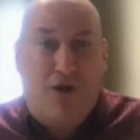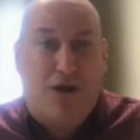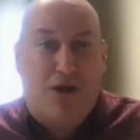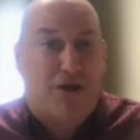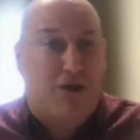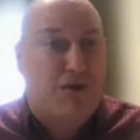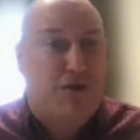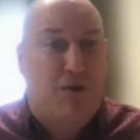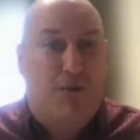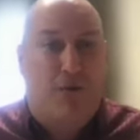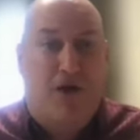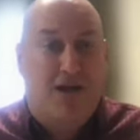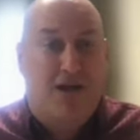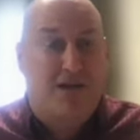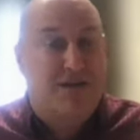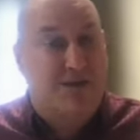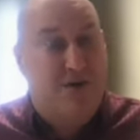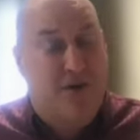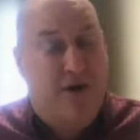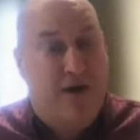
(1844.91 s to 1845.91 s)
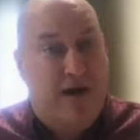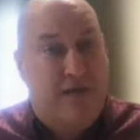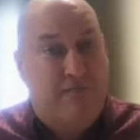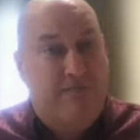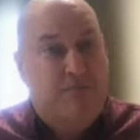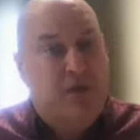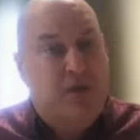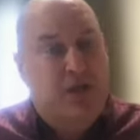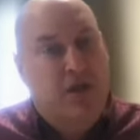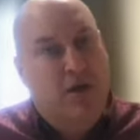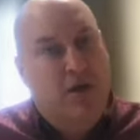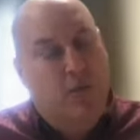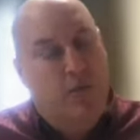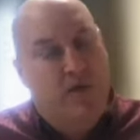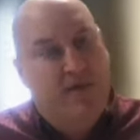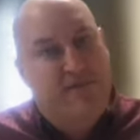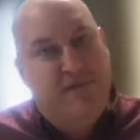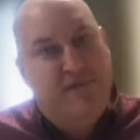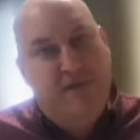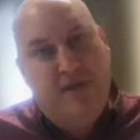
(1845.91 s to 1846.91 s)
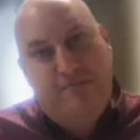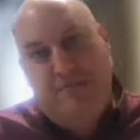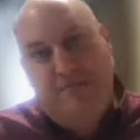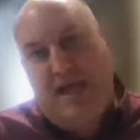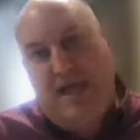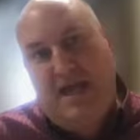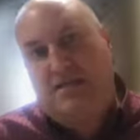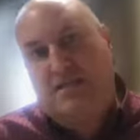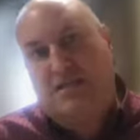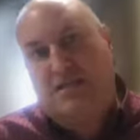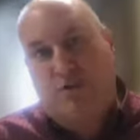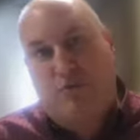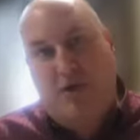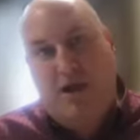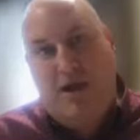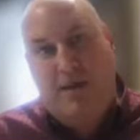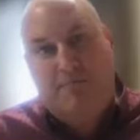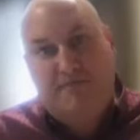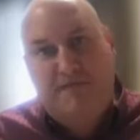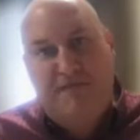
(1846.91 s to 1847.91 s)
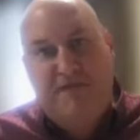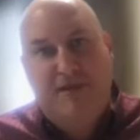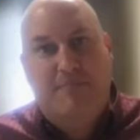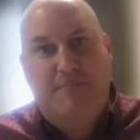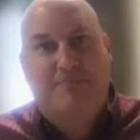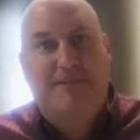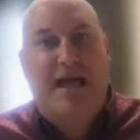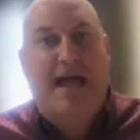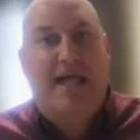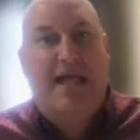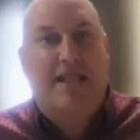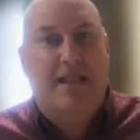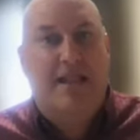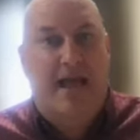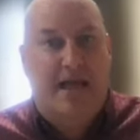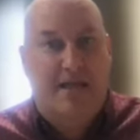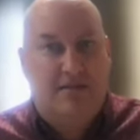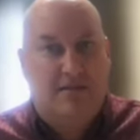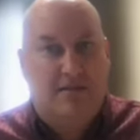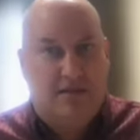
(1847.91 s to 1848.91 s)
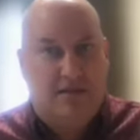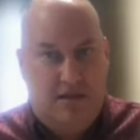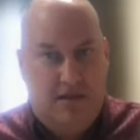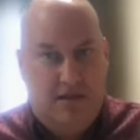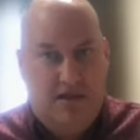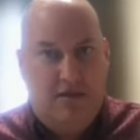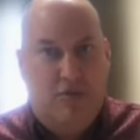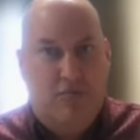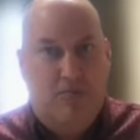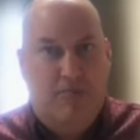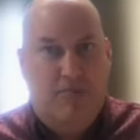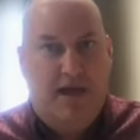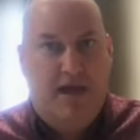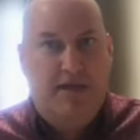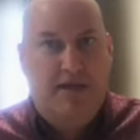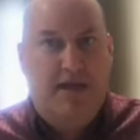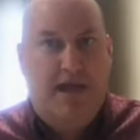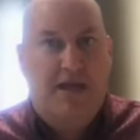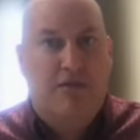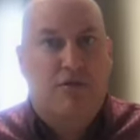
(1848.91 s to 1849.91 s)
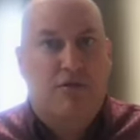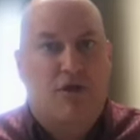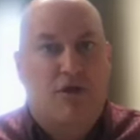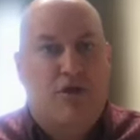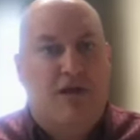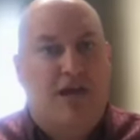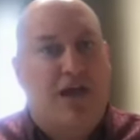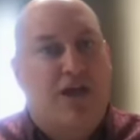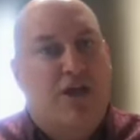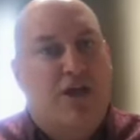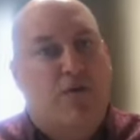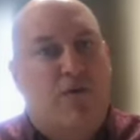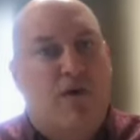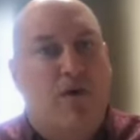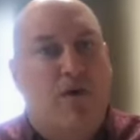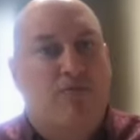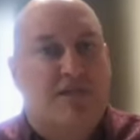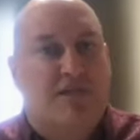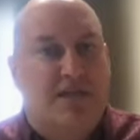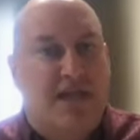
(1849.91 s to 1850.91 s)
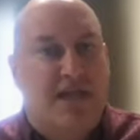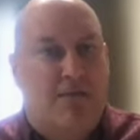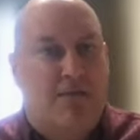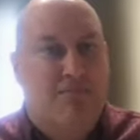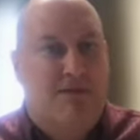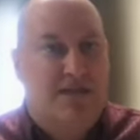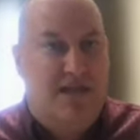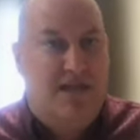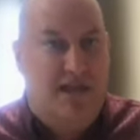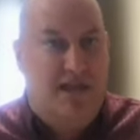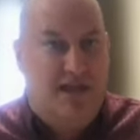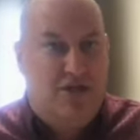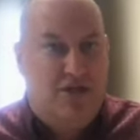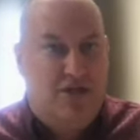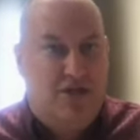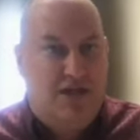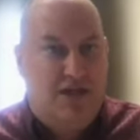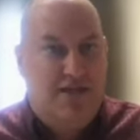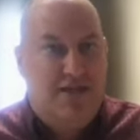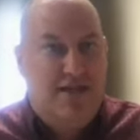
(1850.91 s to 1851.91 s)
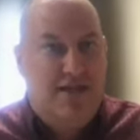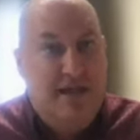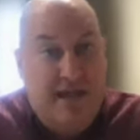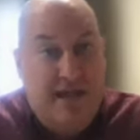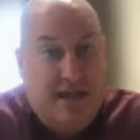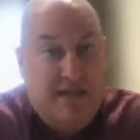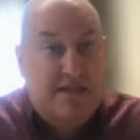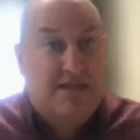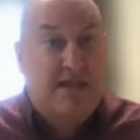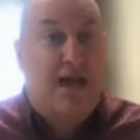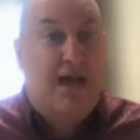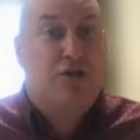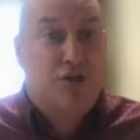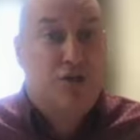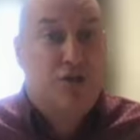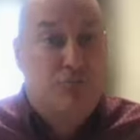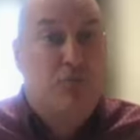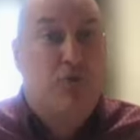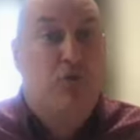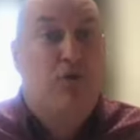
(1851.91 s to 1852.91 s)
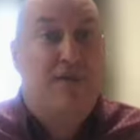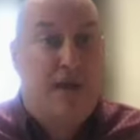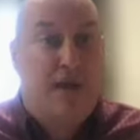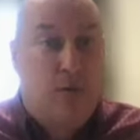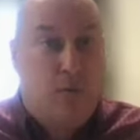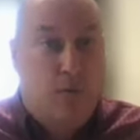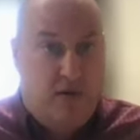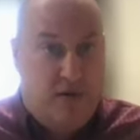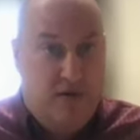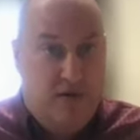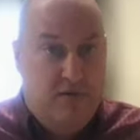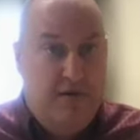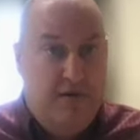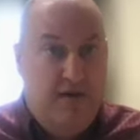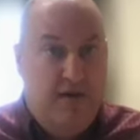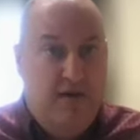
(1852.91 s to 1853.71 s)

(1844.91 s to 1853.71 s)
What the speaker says: We could go on and on. Well, flip that script, flip that lens a little bit, and look at your own segmentation inside your moving world.